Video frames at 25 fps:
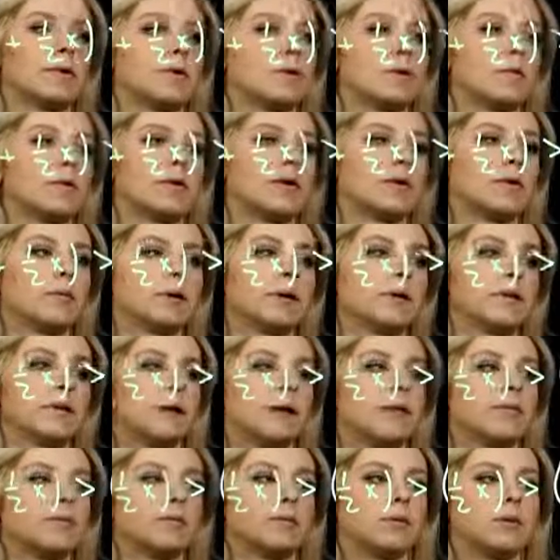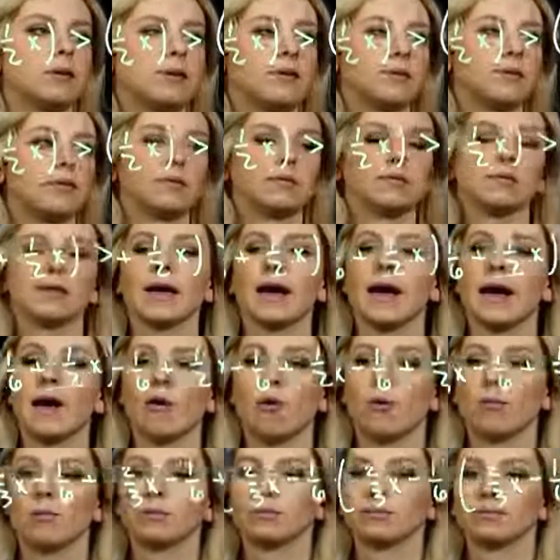what are we left with now?
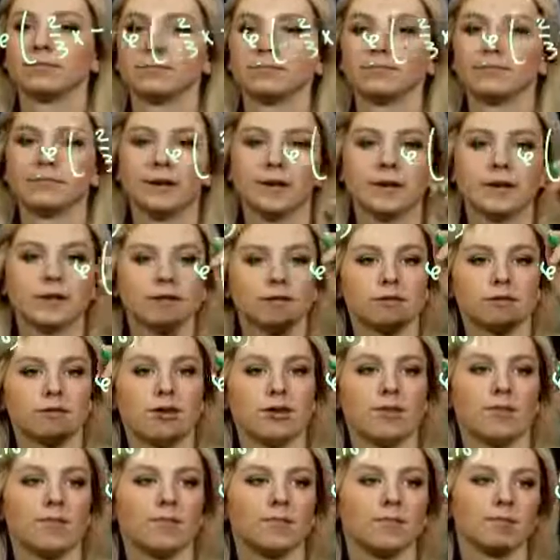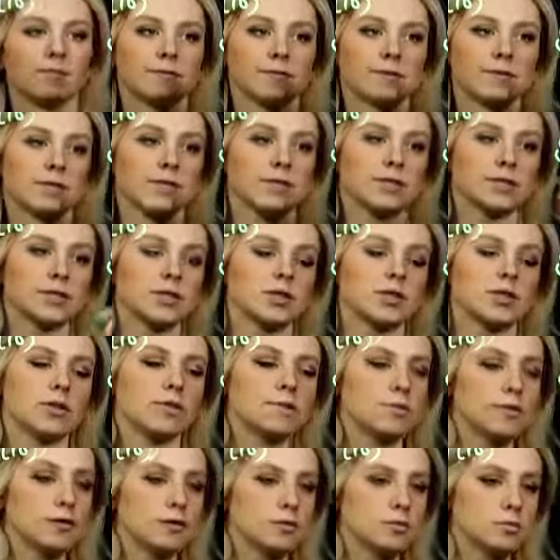So, 6 into the
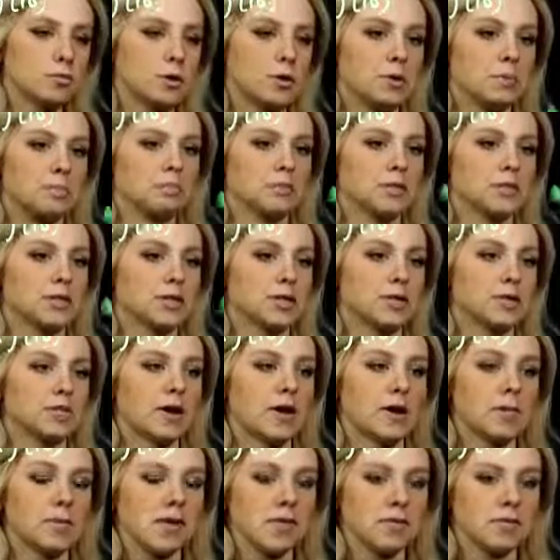first one. 6 divided by